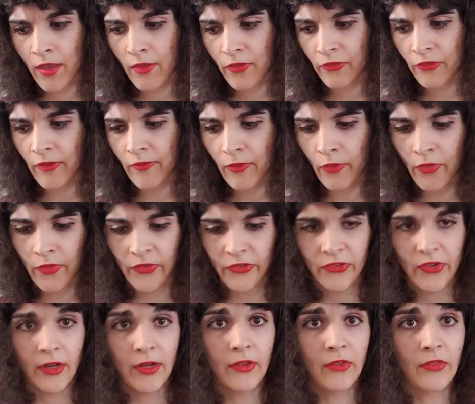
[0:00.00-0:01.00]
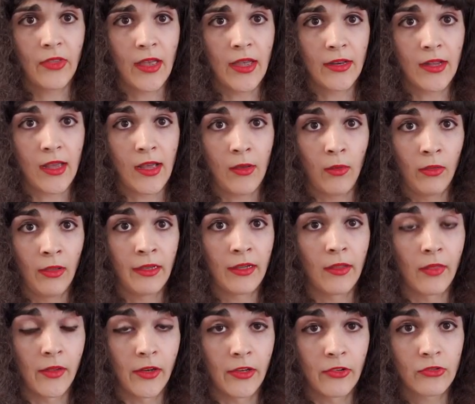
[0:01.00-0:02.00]
Several of the studies that I will link
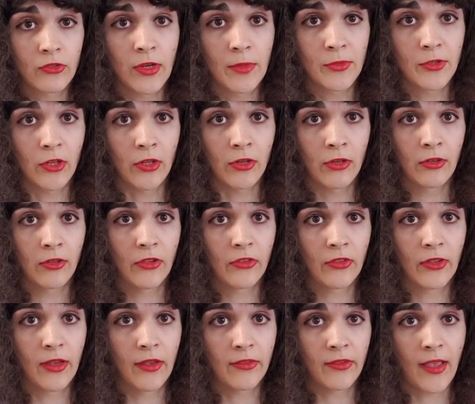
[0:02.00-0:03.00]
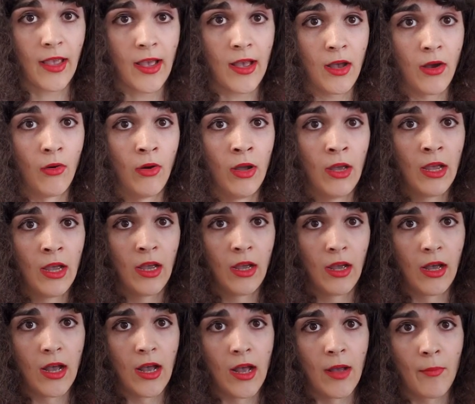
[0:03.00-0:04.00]
in the description discuss how
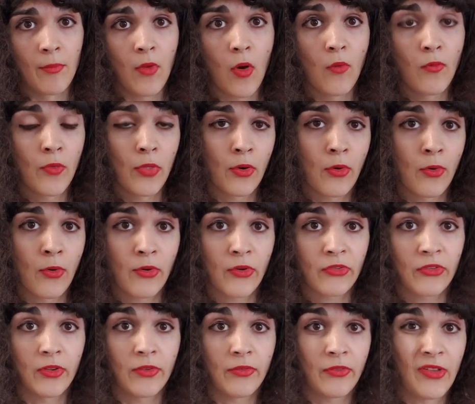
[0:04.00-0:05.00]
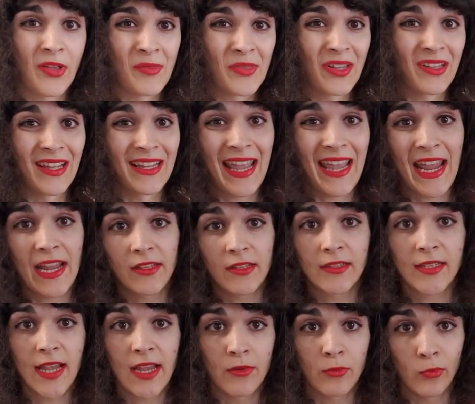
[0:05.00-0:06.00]
over the course of something like 8 to
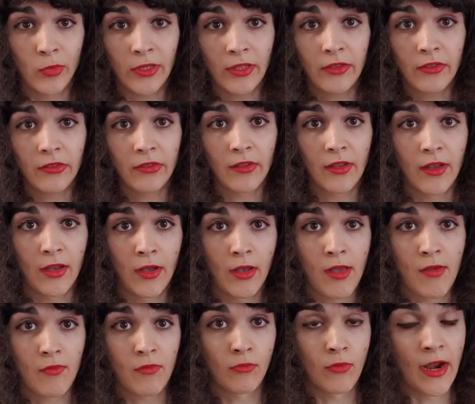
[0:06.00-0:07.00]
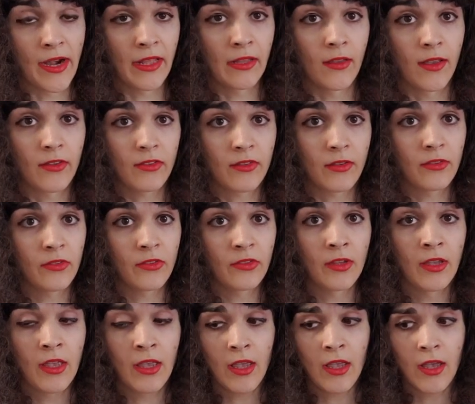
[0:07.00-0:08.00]
10 weeks of riding lessons,
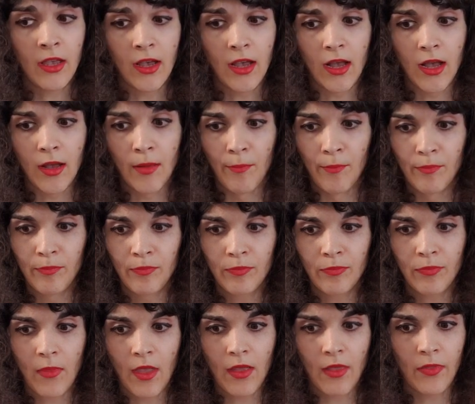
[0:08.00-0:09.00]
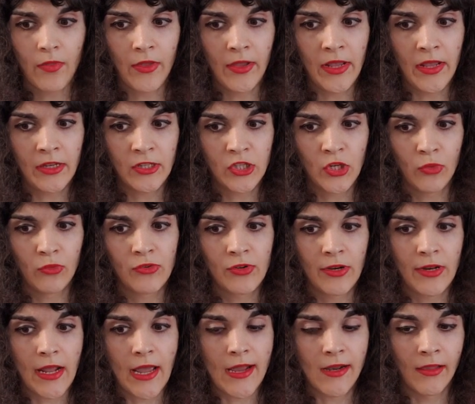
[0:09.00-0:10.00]
the children
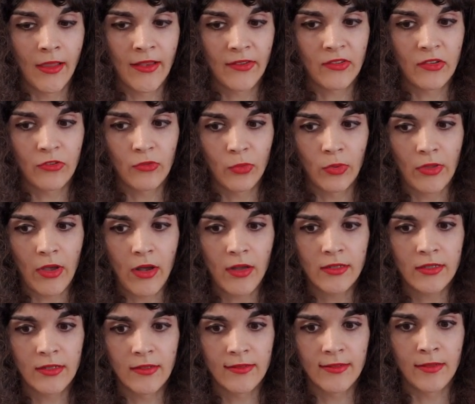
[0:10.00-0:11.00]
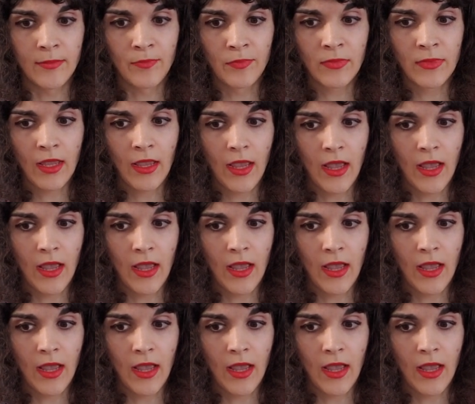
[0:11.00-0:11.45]
and adolescents with autism